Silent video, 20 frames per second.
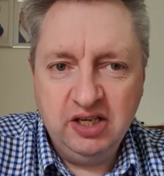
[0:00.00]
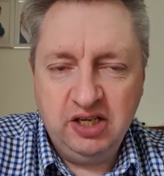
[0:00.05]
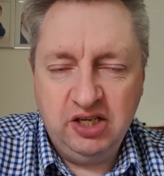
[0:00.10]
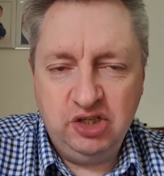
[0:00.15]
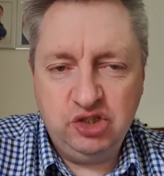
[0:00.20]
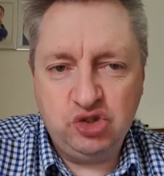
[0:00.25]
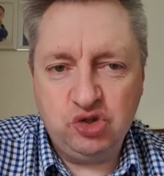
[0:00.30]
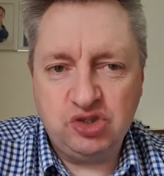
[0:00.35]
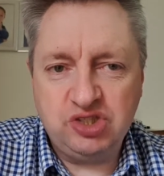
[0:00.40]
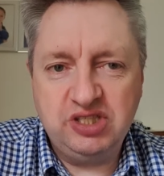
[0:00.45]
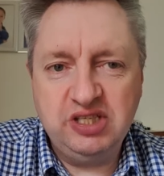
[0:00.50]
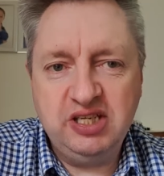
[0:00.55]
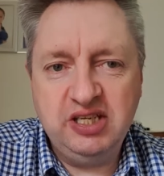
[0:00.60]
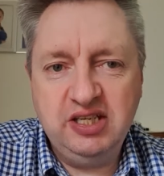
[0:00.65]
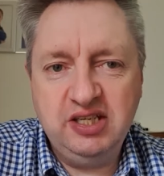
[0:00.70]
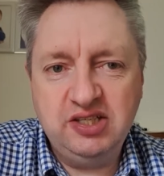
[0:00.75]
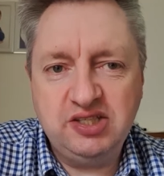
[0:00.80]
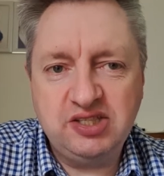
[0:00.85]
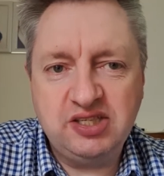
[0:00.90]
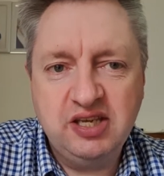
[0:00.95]
It just
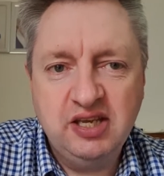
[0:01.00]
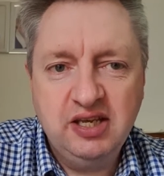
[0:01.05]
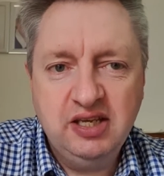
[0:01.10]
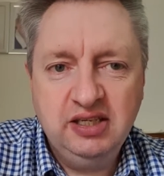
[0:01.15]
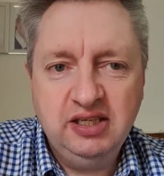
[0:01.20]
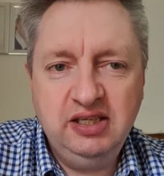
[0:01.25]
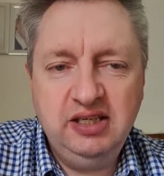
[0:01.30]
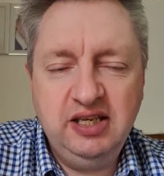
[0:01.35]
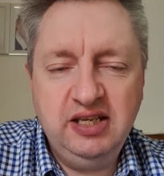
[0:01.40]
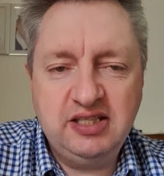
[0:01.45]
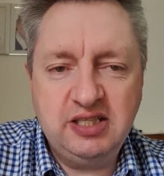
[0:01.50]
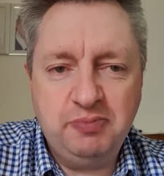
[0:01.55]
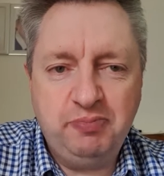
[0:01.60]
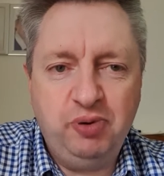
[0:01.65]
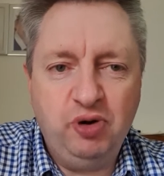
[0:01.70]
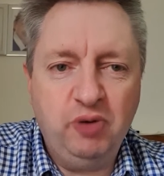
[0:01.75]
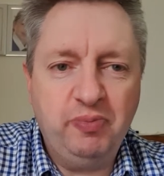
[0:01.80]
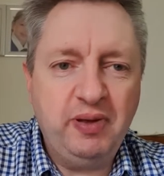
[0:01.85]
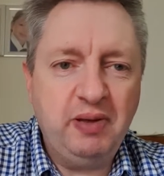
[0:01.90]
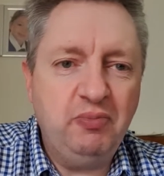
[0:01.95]
needs, you need to
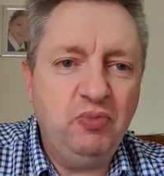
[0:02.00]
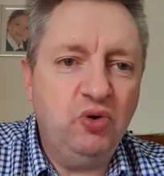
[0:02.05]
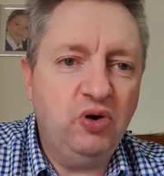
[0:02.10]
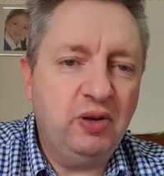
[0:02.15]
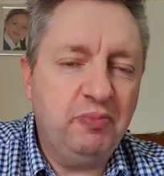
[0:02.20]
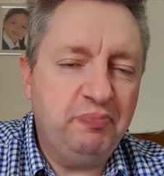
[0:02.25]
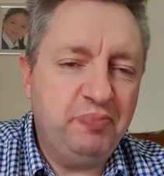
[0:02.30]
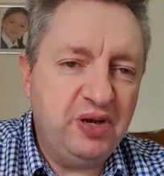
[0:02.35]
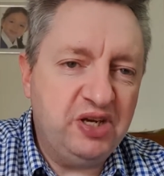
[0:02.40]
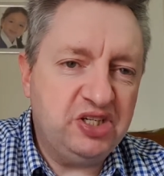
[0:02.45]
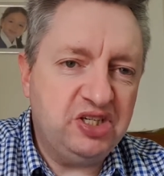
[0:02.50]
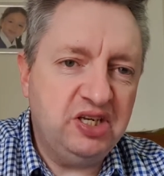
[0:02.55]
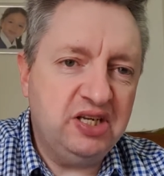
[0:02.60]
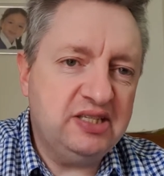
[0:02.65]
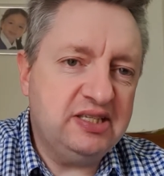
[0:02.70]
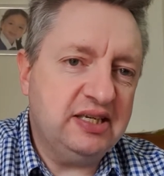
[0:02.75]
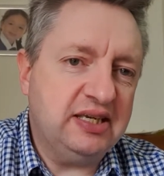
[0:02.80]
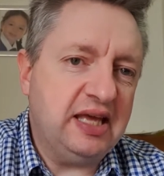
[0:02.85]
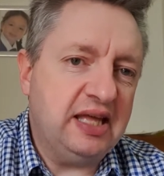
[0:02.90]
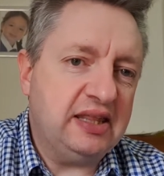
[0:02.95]
put a bit more ambition in
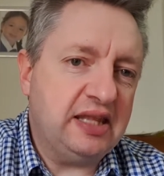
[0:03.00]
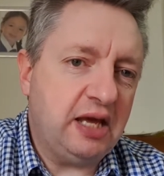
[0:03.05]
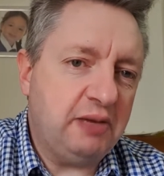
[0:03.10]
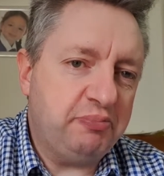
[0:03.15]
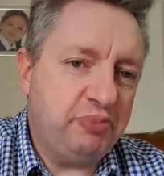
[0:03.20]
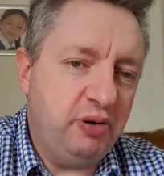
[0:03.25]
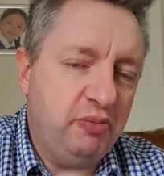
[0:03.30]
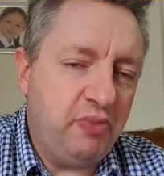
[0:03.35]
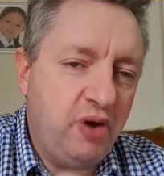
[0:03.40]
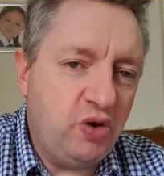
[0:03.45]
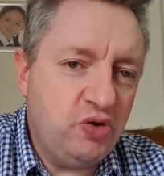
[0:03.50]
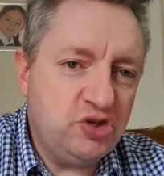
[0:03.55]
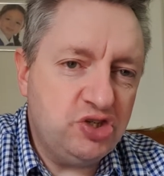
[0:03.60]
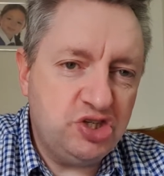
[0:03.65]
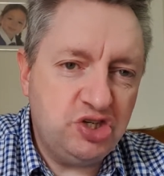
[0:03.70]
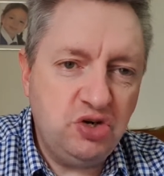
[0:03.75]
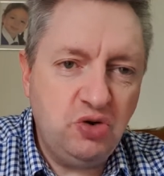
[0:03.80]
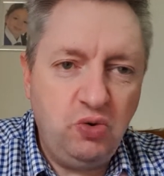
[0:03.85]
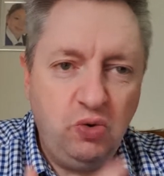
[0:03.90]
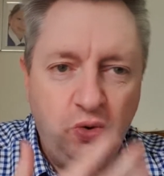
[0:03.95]
to get that
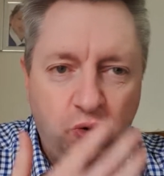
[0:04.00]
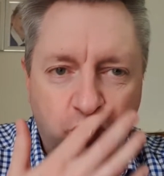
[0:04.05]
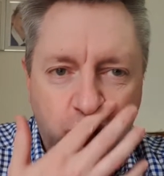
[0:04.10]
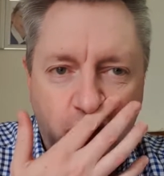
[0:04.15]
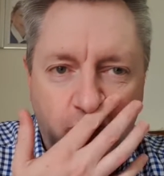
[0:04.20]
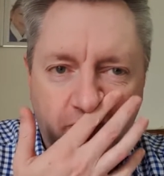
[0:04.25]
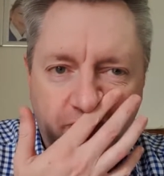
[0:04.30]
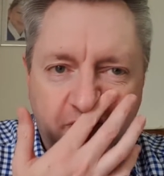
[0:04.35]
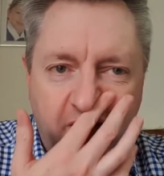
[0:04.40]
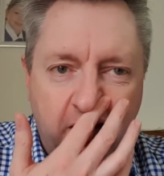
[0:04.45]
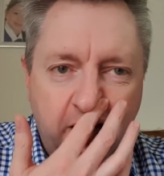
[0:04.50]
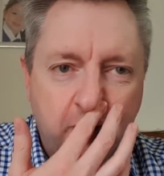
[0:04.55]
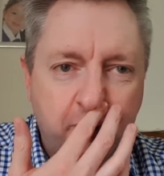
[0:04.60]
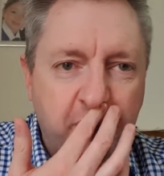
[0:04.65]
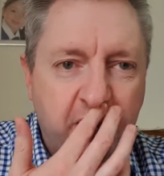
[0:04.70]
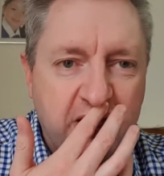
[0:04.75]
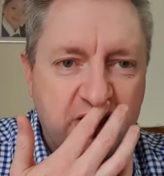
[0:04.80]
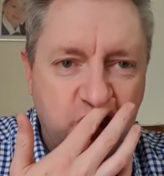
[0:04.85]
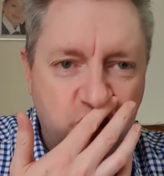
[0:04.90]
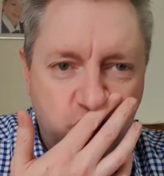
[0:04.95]
promotion or go and find a
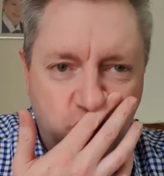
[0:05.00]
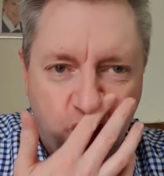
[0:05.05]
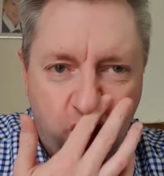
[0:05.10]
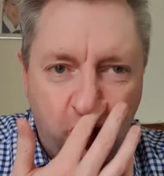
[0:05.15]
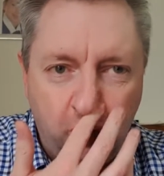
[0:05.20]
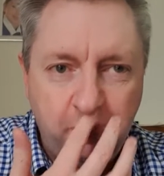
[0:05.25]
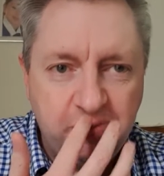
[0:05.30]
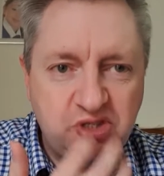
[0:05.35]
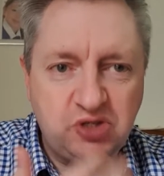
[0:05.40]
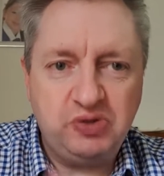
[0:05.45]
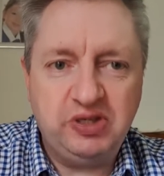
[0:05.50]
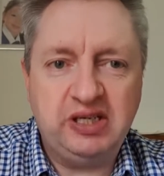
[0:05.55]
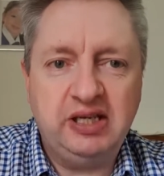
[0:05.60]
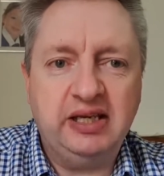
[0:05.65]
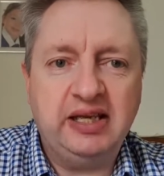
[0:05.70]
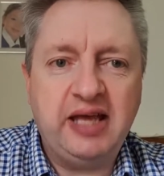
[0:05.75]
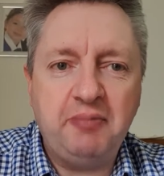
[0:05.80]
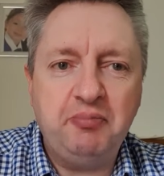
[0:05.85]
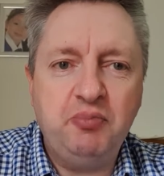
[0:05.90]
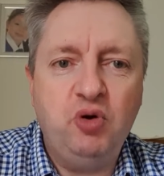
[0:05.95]
better job so you can
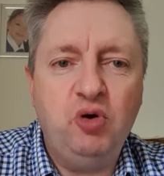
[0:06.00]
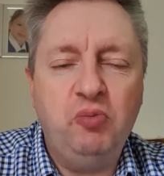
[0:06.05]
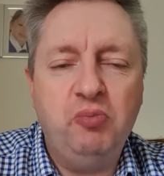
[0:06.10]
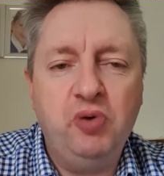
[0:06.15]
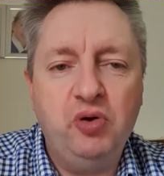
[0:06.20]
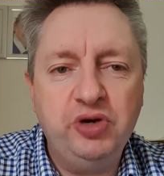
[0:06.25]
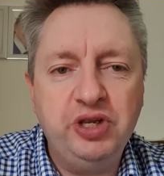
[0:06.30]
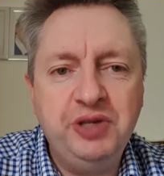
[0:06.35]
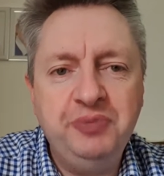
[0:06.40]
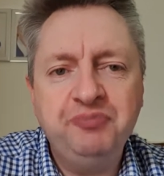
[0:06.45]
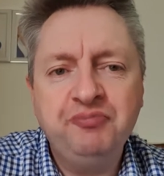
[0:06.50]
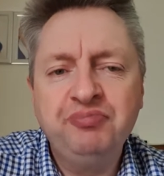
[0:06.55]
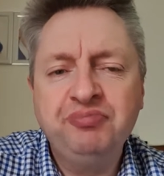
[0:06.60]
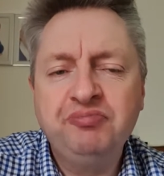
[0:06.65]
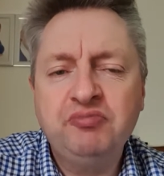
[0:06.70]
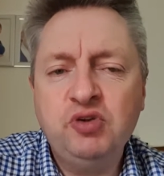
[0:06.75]
more money.